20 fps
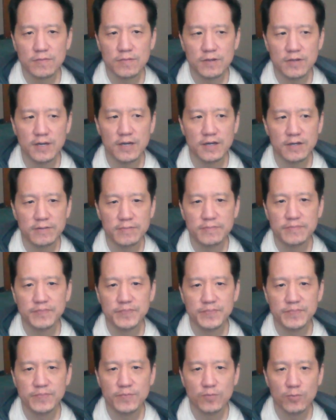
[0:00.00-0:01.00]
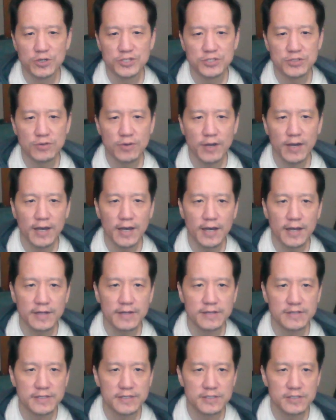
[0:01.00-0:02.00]
yeah, once you had
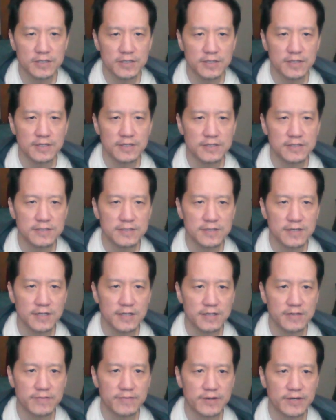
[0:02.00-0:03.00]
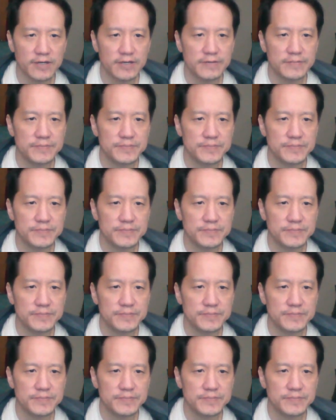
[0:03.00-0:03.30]
essentially these set, right?